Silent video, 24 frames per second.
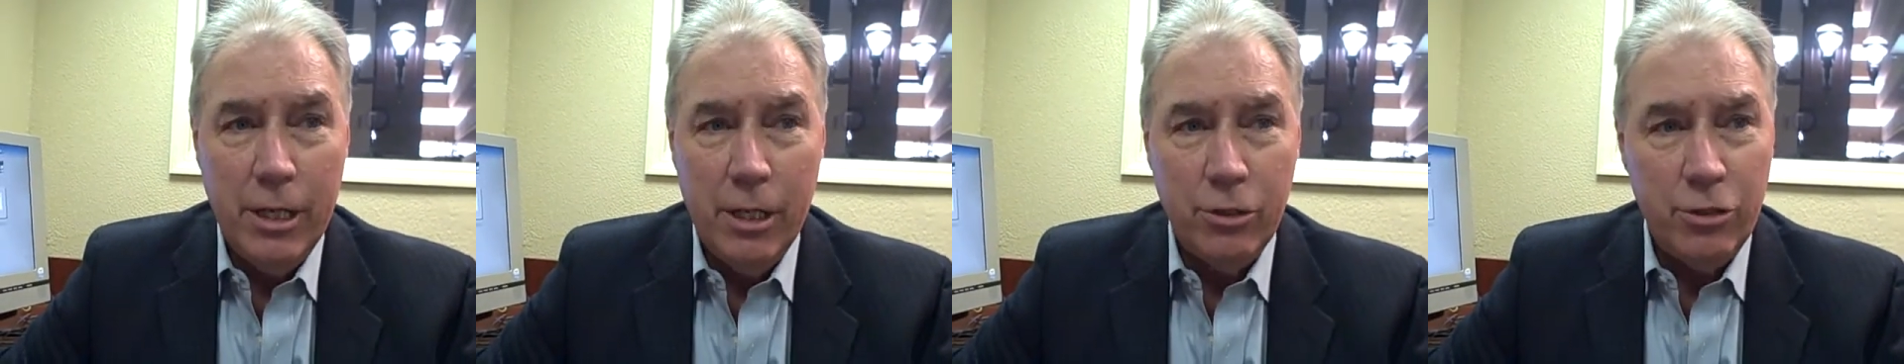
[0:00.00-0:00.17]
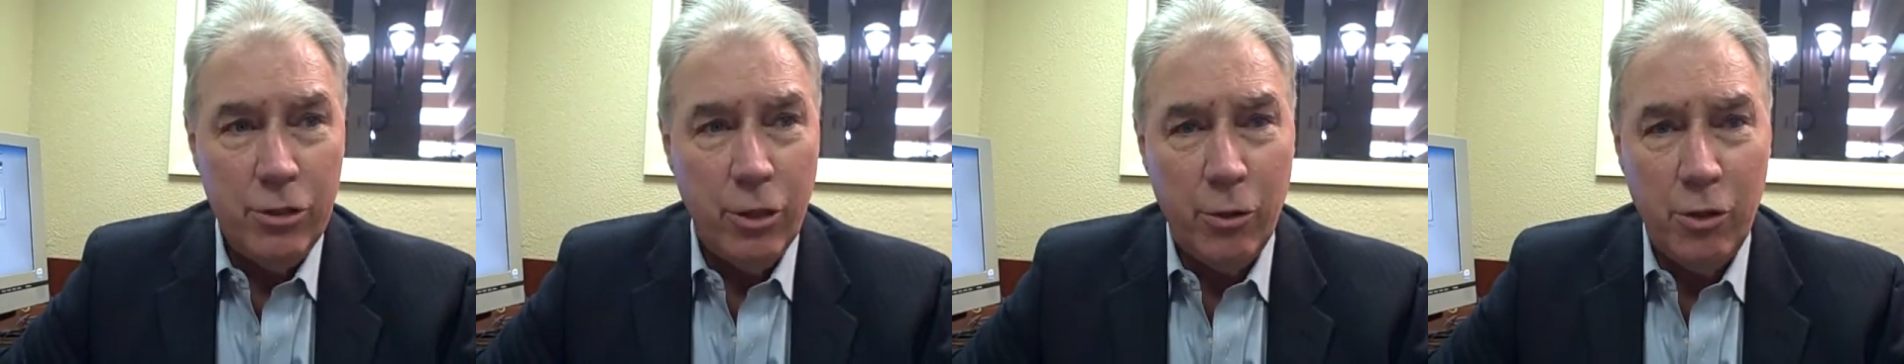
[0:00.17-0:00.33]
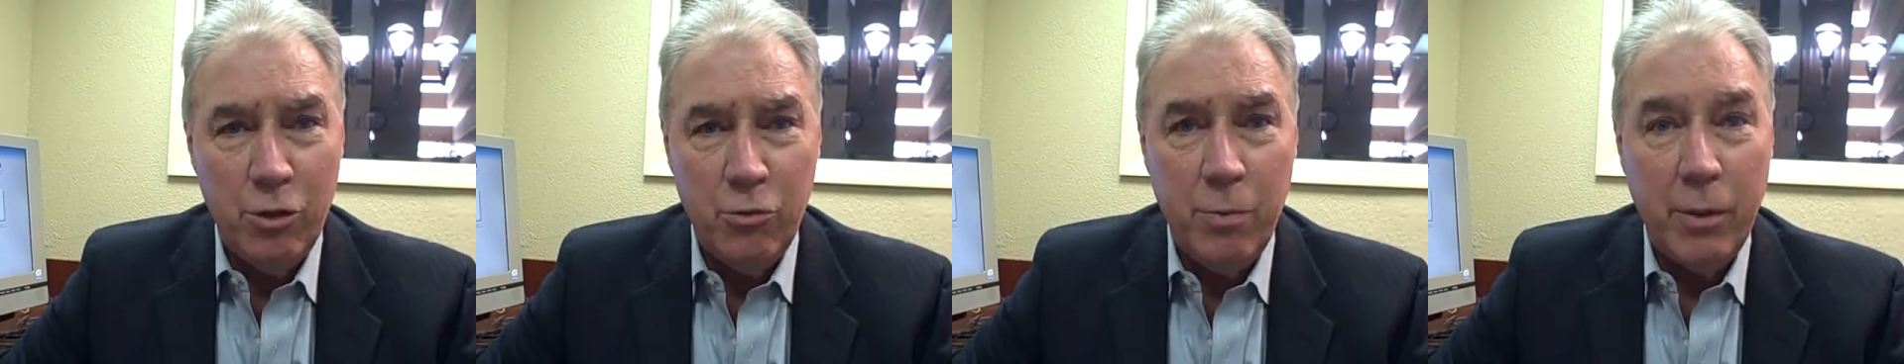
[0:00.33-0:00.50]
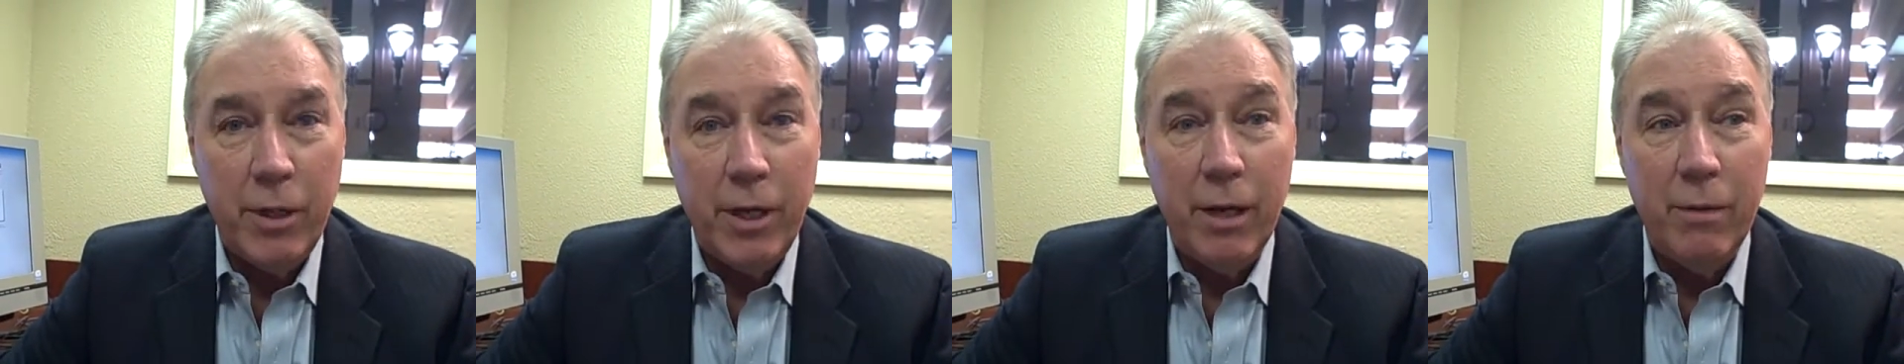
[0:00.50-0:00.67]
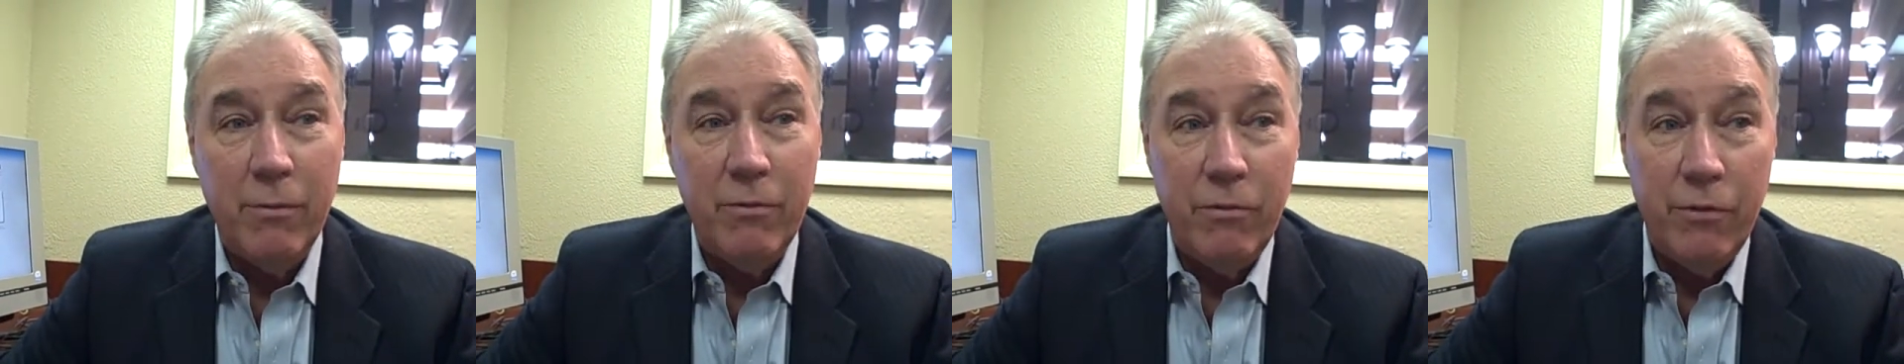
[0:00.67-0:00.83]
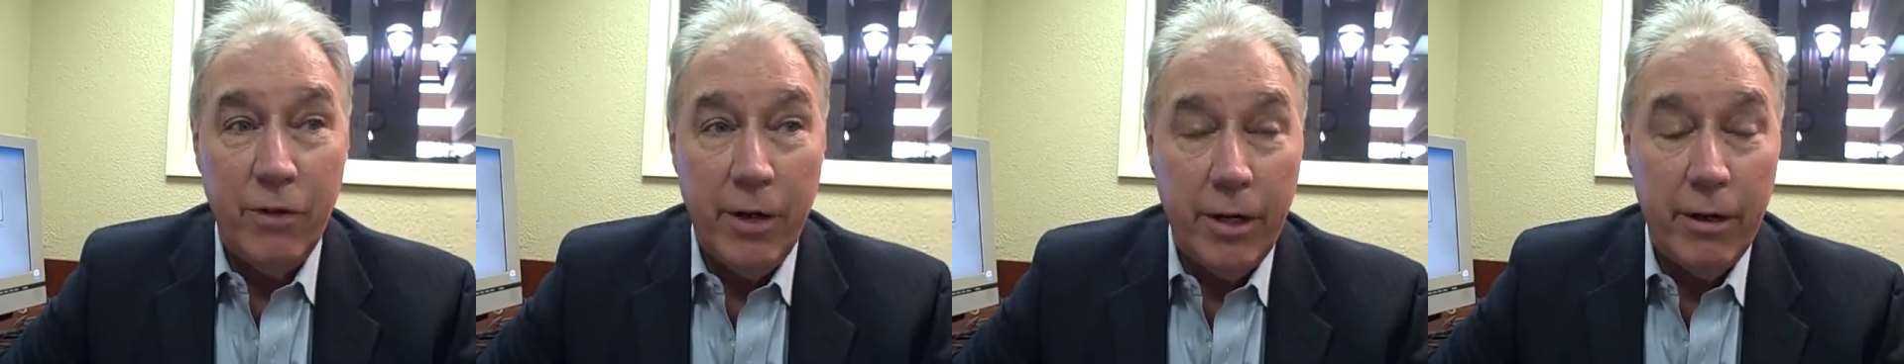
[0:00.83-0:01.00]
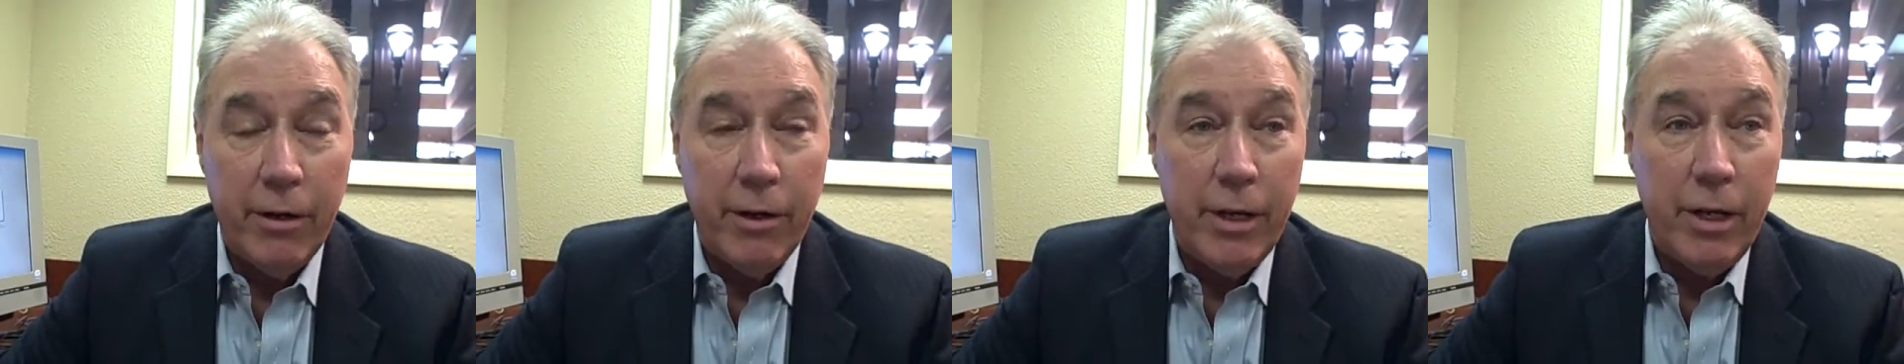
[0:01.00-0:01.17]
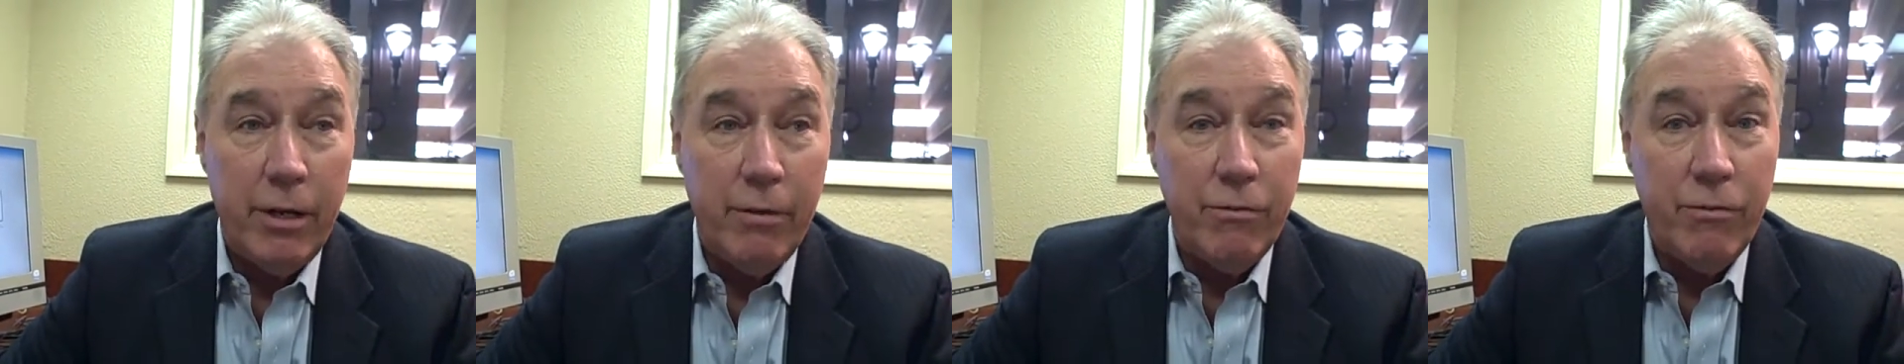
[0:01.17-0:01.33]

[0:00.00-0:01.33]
Jody's become very,